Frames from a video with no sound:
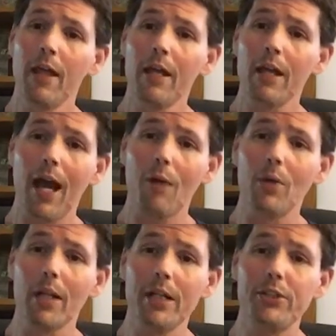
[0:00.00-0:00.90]
I
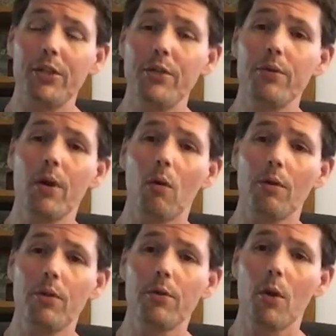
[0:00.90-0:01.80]
release you.
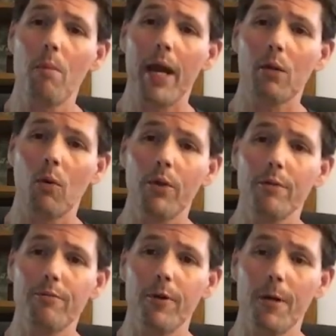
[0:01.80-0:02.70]
You go back where you're
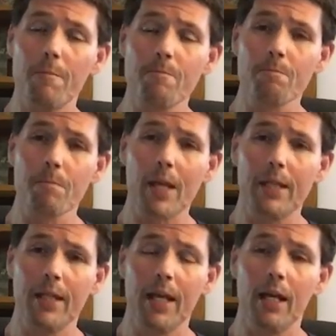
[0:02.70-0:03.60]
from.
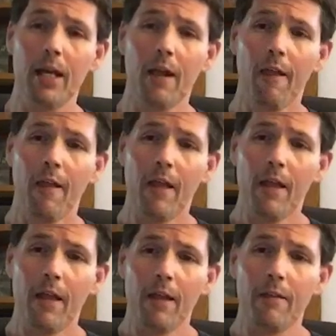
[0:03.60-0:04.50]
Now,
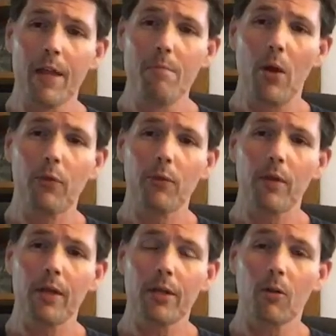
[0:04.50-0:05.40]
they both
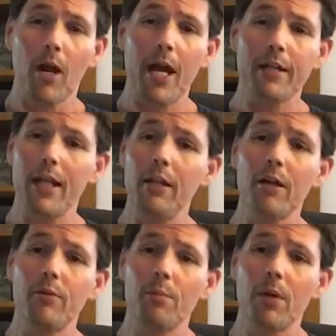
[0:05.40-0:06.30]
cried. They
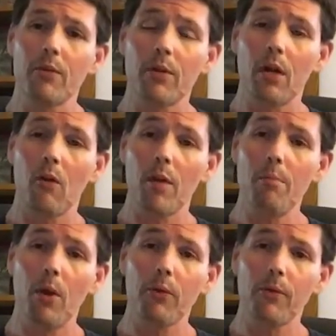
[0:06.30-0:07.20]
loved her mother-in-law. They
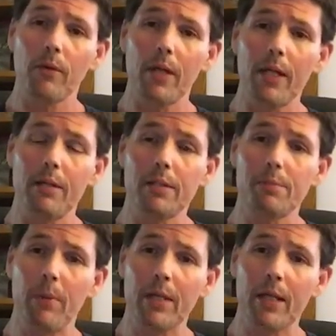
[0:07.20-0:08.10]
both had
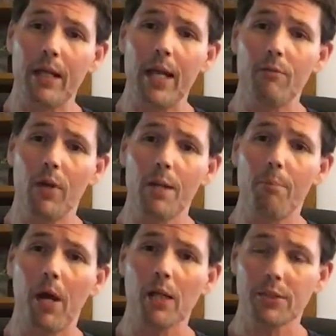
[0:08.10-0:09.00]
spent and had really
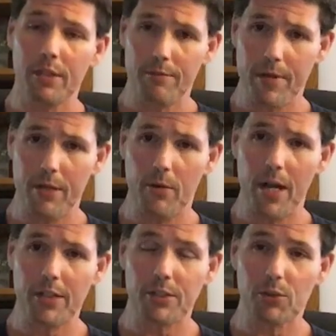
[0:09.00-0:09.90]
positive
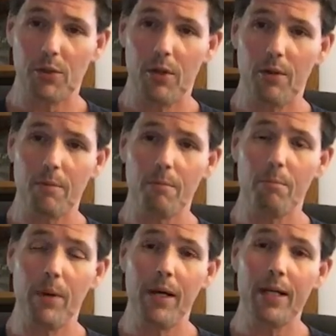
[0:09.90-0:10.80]
interactions with her.
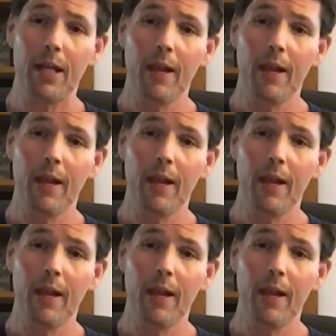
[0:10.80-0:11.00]
But